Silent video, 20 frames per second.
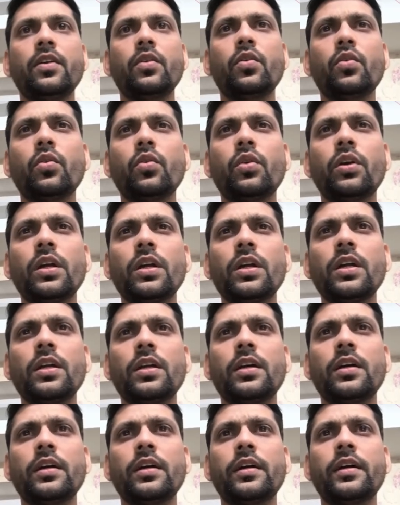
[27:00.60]
total
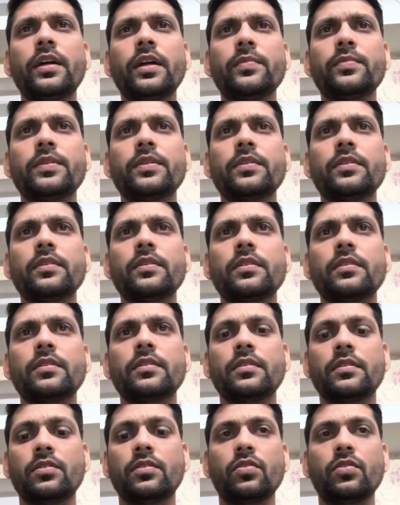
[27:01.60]
trips,
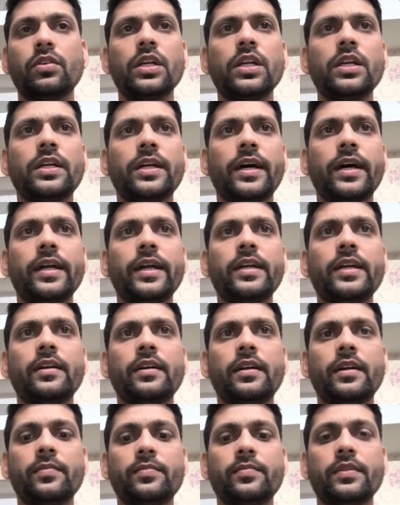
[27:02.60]
total target
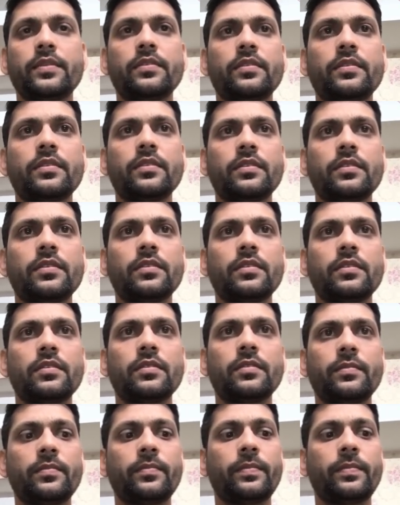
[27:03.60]
trips.
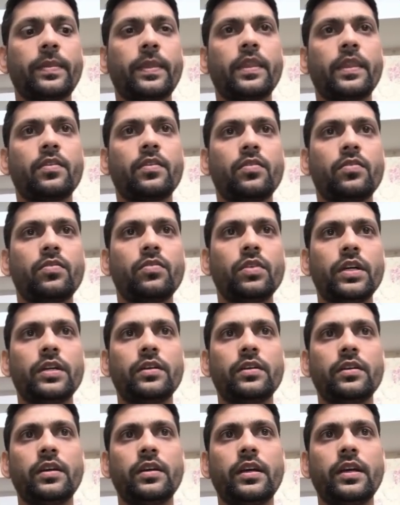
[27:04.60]
Okay,
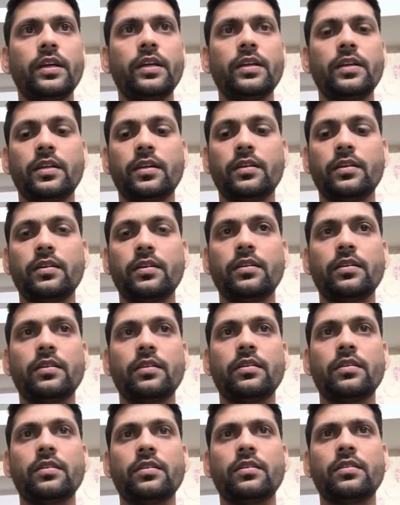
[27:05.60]
and
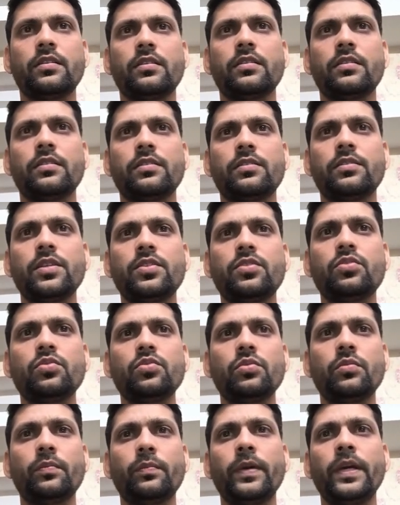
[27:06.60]
just
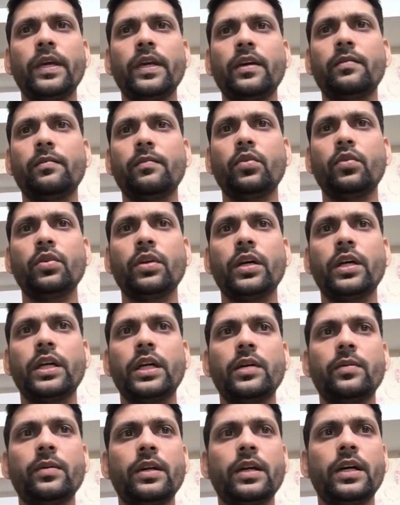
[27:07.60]
to make more
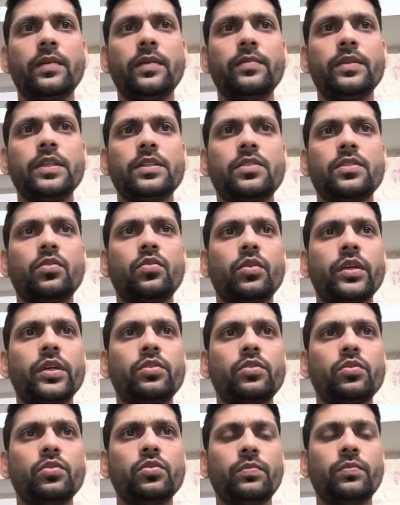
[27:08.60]
readable, I'm just going
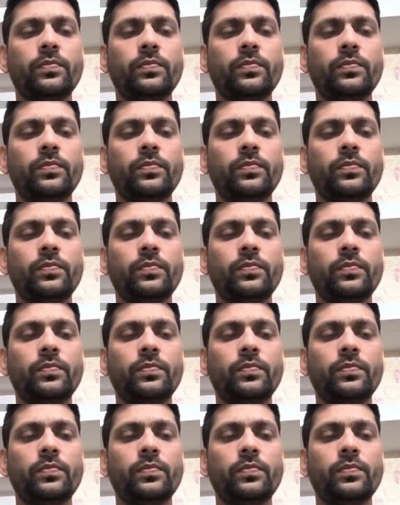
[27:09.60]
to